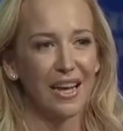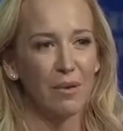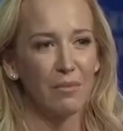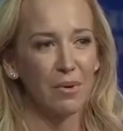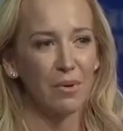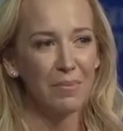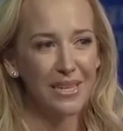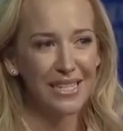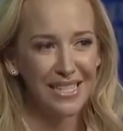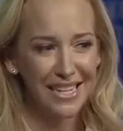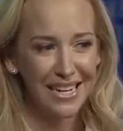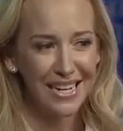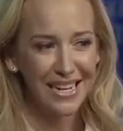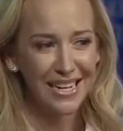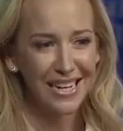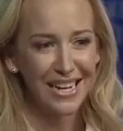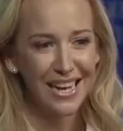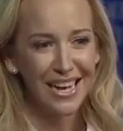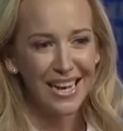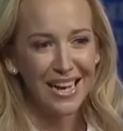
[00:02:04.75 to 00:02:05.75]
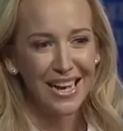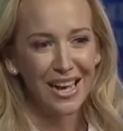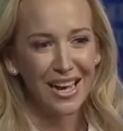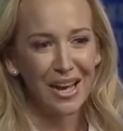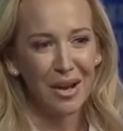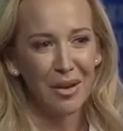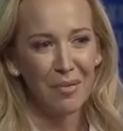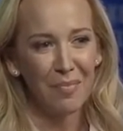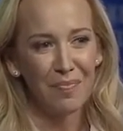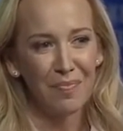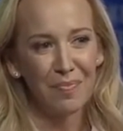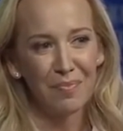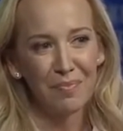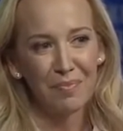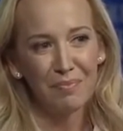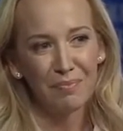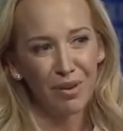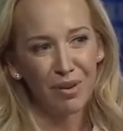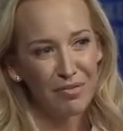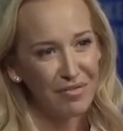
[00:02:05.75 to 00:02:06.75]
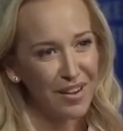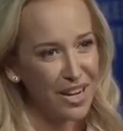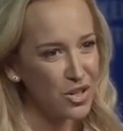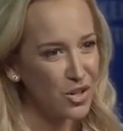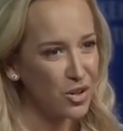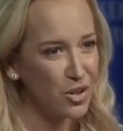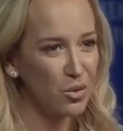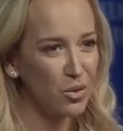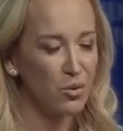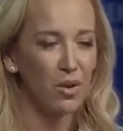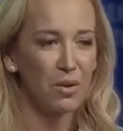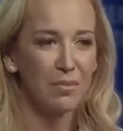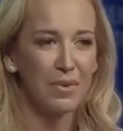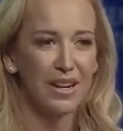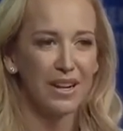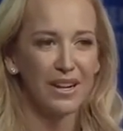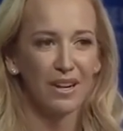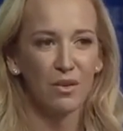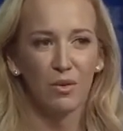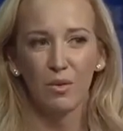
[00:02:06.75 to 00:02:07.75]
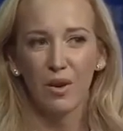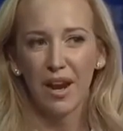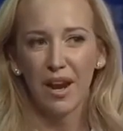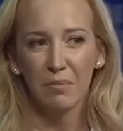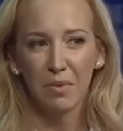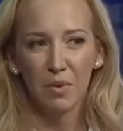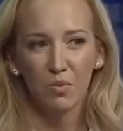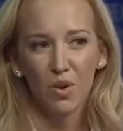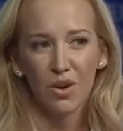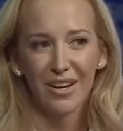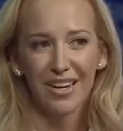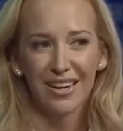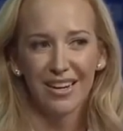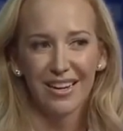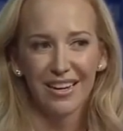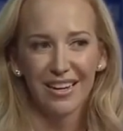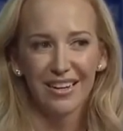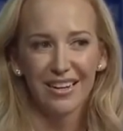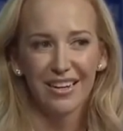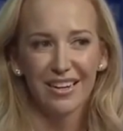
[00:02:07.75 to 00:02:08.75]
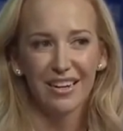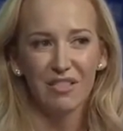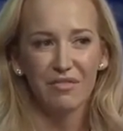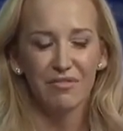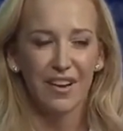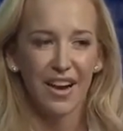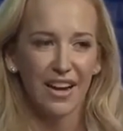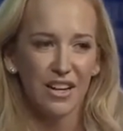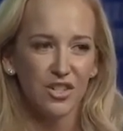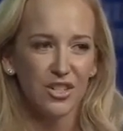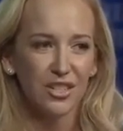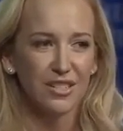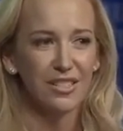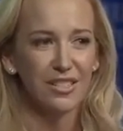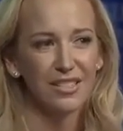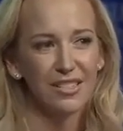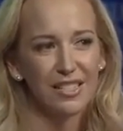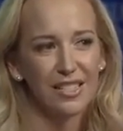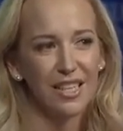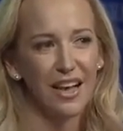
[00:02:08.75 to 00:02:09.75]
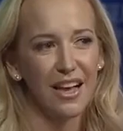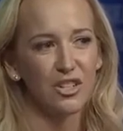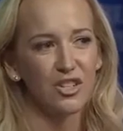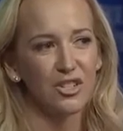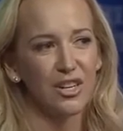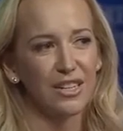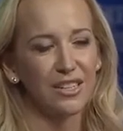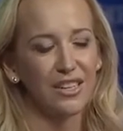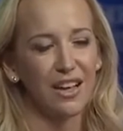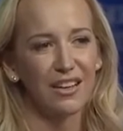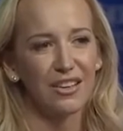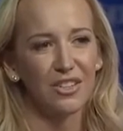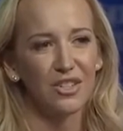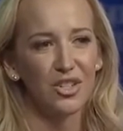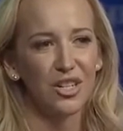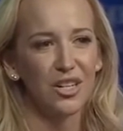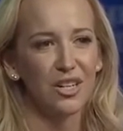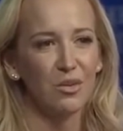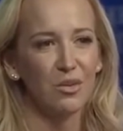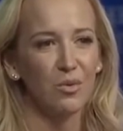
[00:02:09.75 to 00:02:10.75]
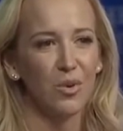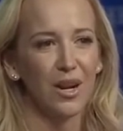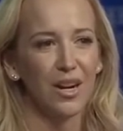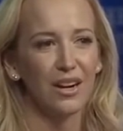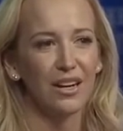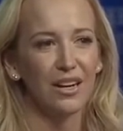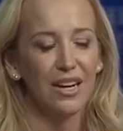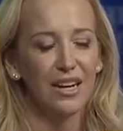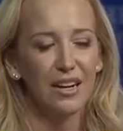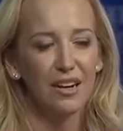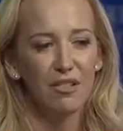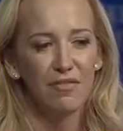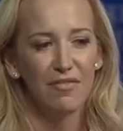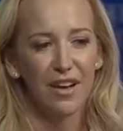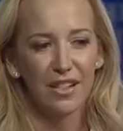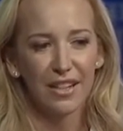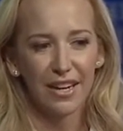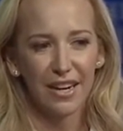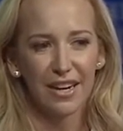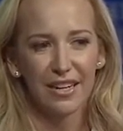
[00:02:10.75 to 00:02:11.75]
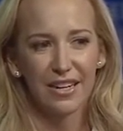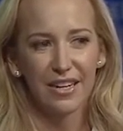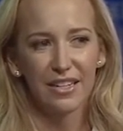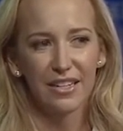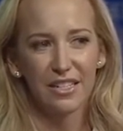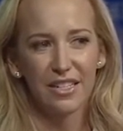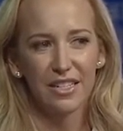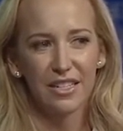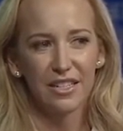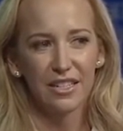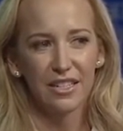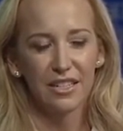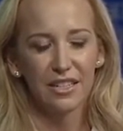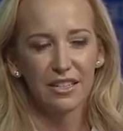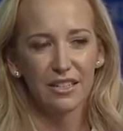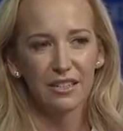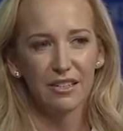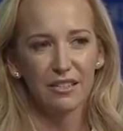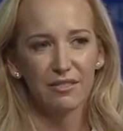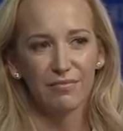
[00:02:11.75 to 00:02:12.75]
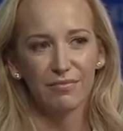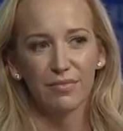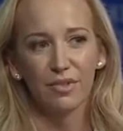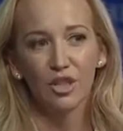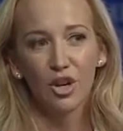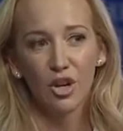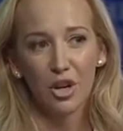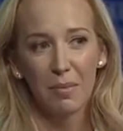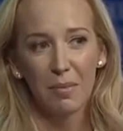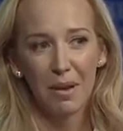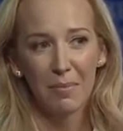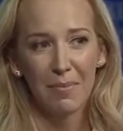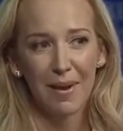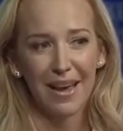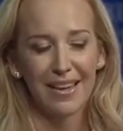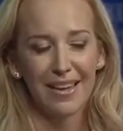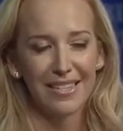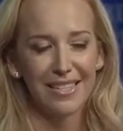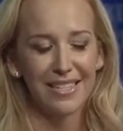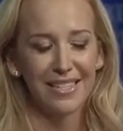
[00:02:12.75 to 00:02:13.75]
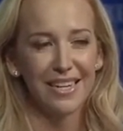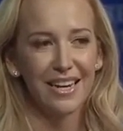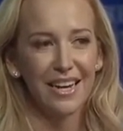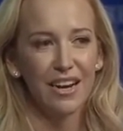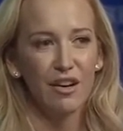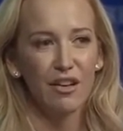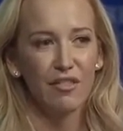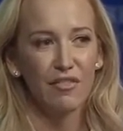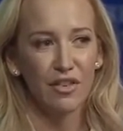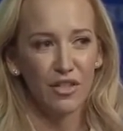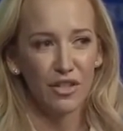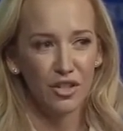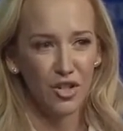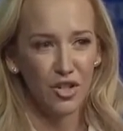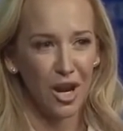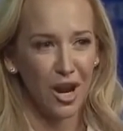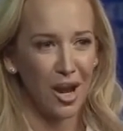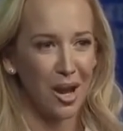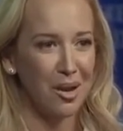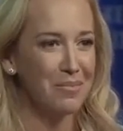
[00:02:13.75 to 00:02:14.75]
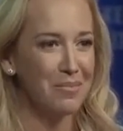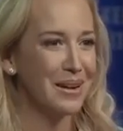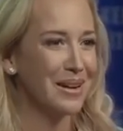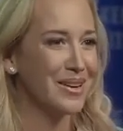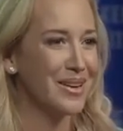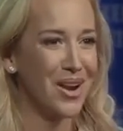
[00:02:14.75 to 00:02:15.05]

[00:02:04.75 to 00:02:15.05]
am a busy professional woman, had been working in fashion/technology, where I felt like I needed to look my best for the job.